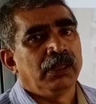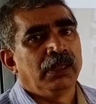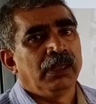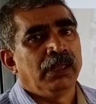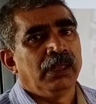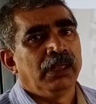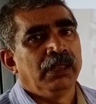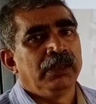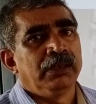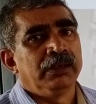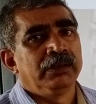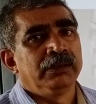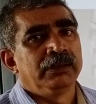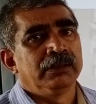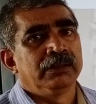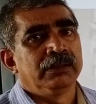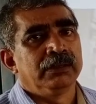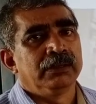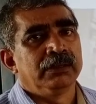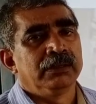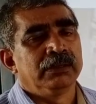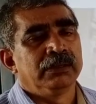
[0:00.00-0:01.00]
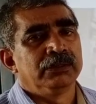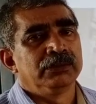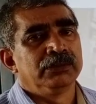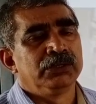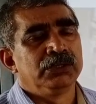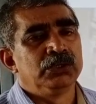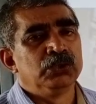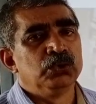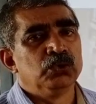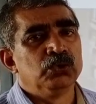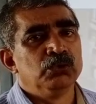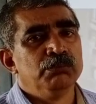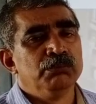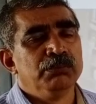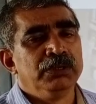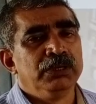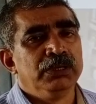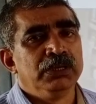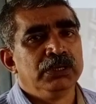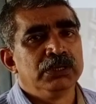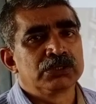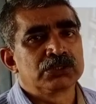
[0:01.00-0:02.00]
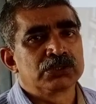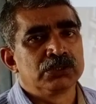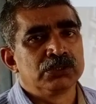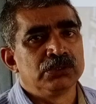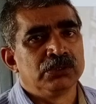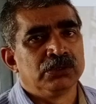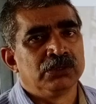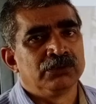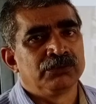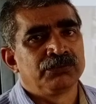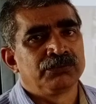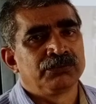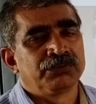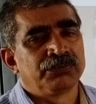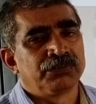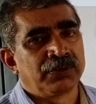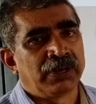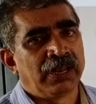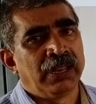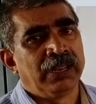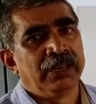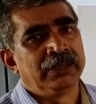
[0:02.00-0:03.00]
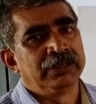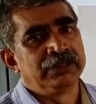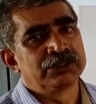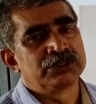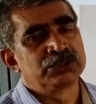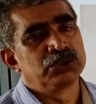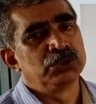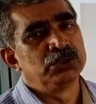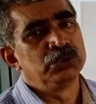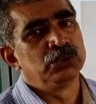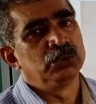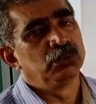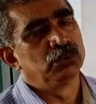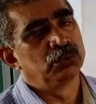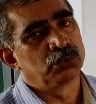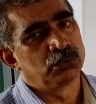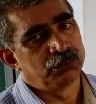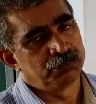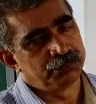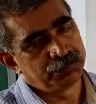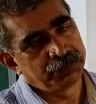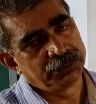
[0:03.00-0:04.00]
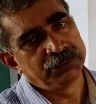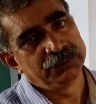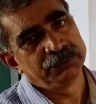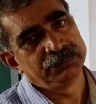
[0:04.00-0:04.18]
and the domination of France in Europe.